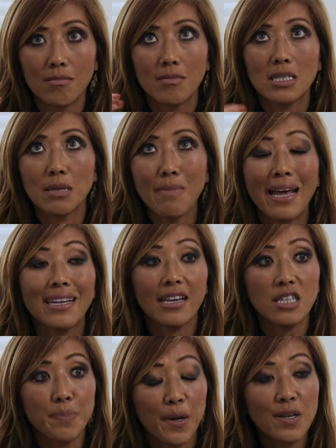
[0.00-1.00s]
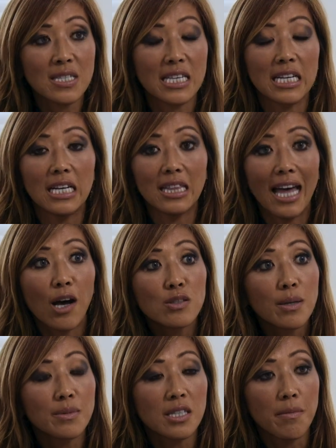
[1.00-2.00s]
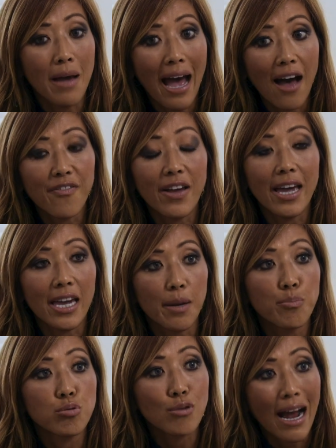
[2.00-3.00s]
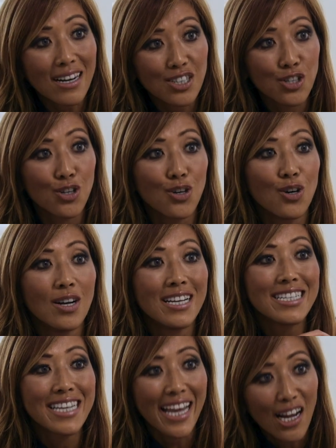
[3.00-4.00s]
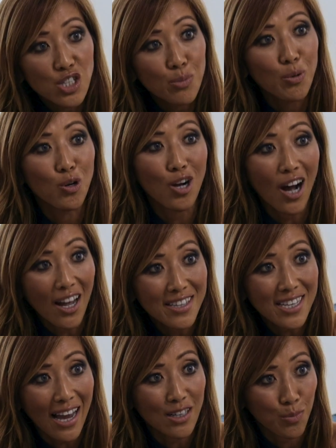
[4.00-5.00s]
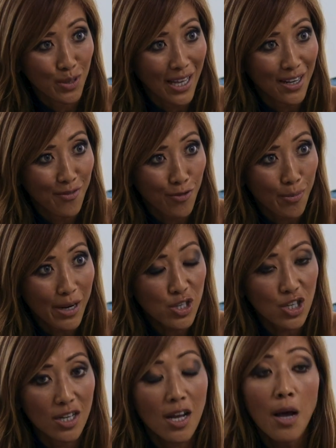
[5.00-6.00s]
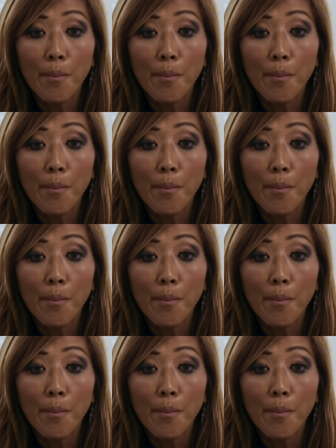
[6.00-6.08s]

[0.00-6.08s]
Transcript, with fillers: somatic experiencing allows them to have a practical, tangible contact with that information,